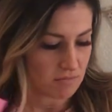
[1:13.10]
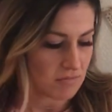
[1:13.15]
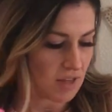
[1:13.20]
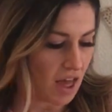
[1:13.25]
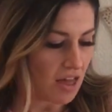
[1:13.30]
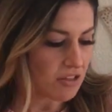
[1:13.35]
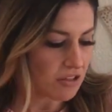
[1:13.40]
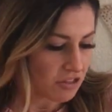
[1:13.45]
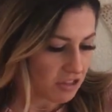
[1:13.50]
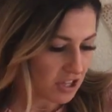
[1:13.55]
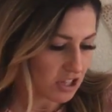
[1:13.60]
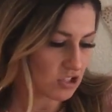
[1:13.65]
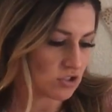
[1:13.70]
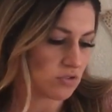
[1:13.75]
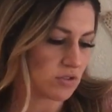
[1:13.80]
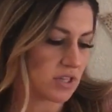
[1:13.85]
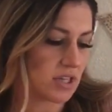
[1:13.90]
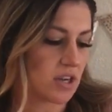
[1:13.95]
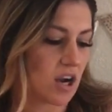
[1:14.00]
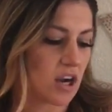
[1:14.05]
other things
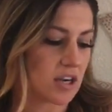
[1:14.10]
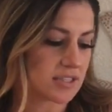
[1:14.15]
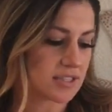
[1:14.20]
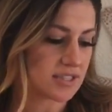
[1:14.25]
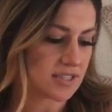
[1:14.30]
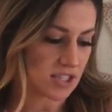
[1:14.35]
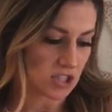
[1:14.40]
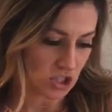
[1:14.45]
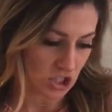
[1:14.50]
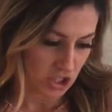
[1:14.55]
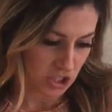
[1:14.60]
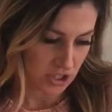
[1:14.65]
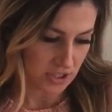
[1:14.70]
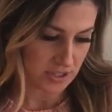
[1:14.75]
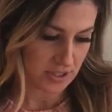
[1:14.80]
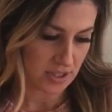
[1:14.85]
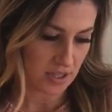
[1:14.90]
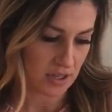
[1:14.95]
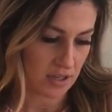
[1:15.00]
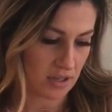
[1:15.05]
you need are
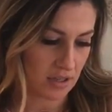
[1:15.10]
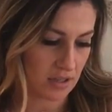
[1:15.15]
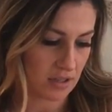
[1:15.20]
scissors,